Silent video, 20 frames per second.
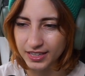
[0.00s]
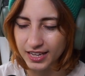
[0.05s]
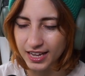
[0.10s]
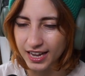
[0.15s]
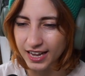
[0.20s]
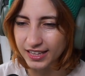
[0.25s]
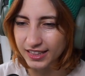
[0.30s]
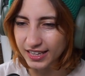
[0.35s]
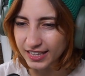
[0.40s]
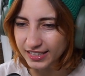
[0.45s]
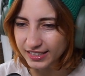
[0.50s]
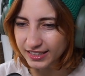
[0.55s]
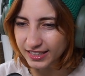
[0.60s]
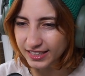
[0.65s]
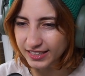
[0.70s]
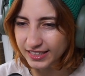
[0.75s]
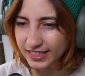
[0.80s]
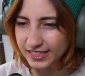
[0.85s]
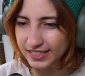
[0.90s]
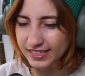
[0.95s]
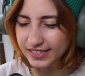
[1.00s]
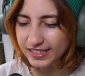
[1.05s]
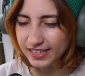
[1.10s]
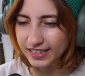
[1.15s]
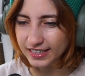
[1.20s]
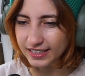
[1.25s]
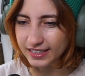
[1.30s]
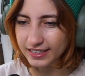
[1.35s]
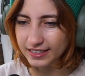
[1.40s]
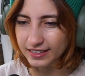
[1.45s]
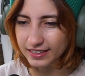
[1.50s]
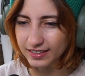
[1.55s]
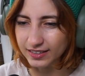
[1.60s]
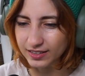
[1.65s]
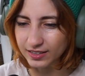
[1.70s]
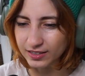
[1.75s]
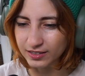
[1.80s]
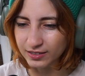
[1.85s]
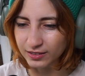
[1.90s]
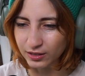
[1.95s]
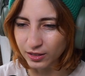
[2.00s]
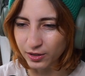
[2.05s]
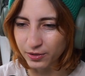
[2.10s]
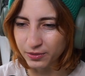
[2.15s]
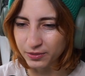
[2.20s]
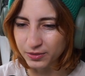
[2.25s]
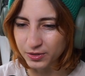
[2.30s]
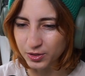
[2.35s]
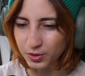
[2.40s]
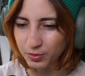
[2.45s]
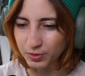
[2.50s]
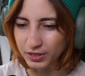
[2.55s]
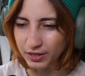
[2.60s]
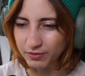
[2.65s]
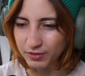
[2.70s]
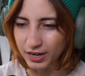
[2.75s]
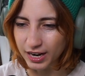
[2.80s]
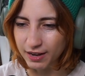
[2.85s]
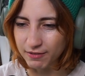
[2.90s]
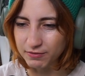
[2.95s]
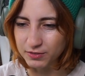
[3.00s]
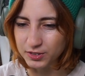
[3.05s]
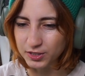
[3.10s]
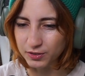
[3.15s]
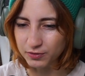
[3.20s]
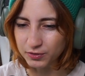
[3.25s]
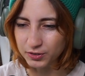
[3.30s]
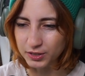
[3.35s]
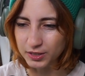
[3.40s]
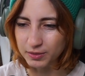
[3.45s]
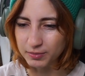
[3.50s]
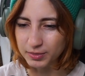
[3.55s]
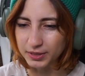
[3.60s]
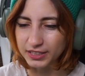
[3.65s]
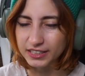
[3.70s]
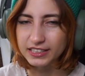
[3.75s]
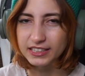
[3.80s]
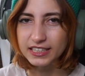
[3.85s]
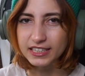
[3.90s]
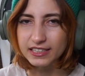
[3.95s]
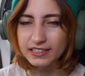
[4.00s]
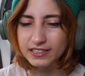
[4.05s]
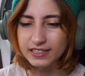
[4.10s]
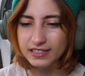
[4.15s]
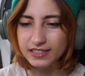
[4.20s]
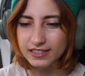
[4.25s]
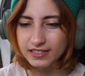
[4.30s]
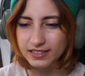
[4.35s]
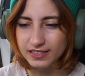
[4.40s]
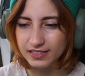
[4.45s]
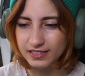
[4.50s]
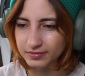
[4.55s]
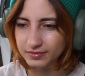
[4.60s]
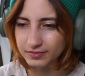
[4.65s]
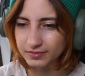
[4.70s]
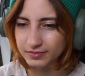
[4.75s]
I like that his, like, clones or whatever have different abilities.